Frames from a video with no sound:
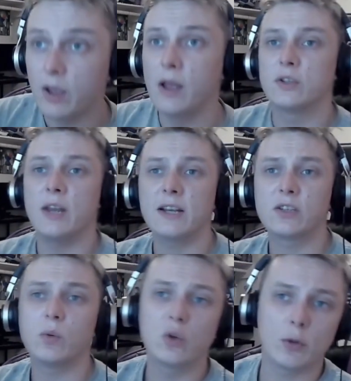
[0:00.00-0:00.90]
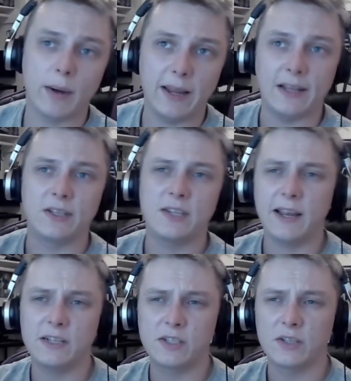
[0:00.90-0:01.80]
So next I want to talk about
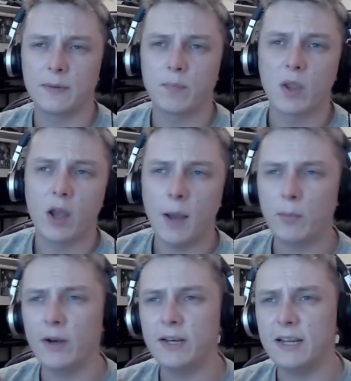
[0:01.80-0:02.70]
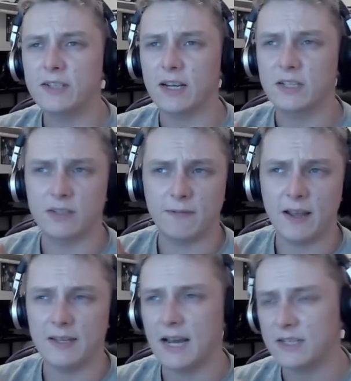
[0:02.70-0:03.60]
insects. Upgrading insects is a
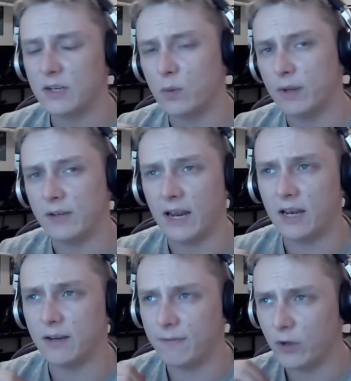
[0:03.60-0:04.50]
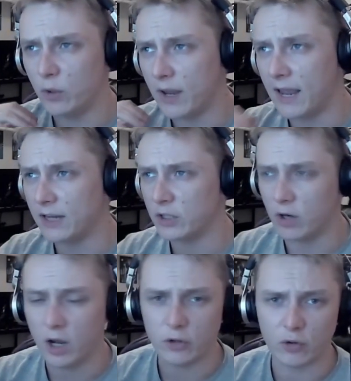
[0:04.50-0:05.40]
fantastic way of gaining a few
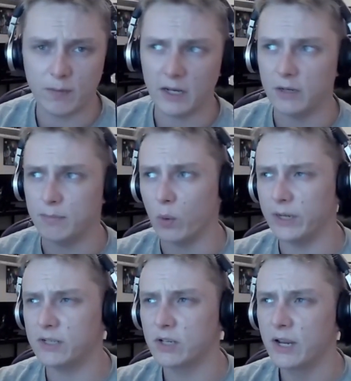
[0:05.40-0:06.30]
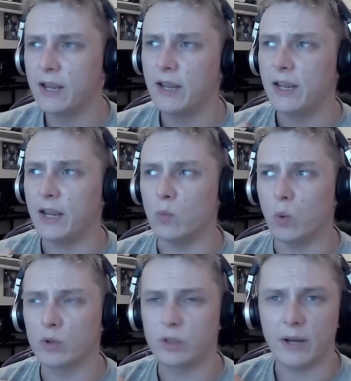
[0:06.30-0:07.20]
extra 100 million points in
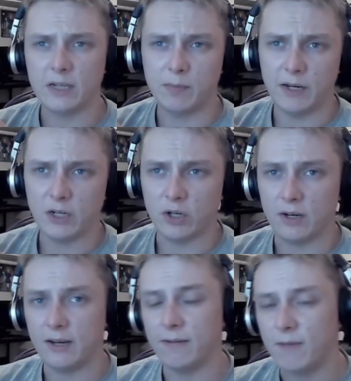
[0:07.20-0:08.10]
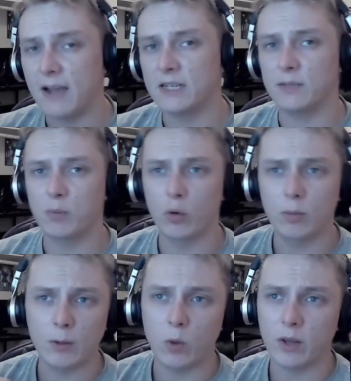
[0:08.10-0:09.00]
Warzone Expedition. In fact, it's
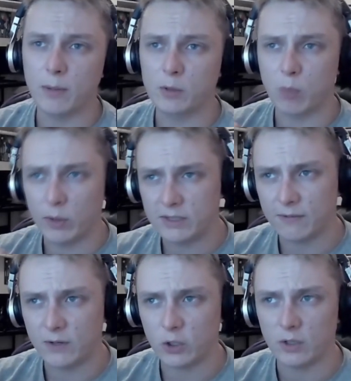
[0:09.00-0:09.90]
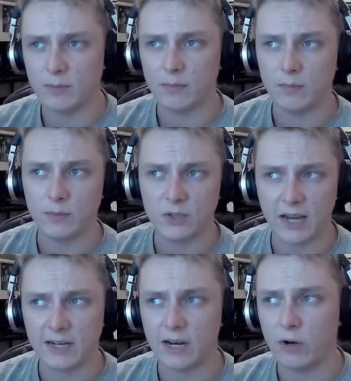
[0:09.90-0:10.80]
probably one of the most points efficient
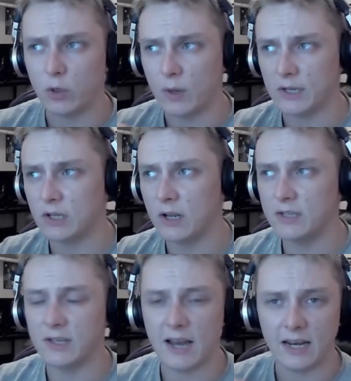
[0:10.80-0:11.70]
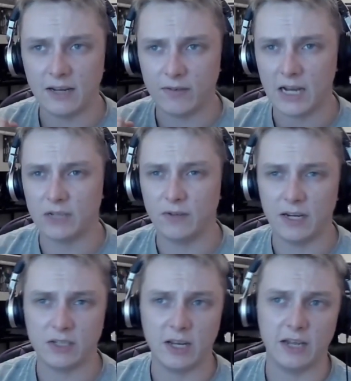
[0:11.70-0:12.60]
secondary quest lines in any of the
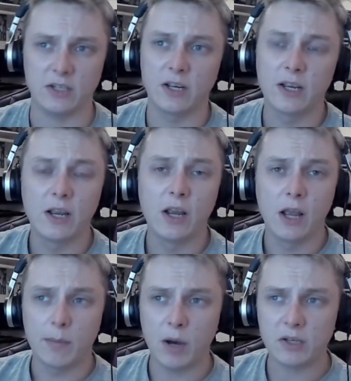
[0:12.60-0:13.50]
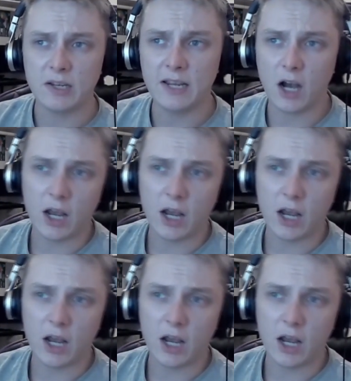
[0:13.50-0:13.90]
SVS days. Personally, I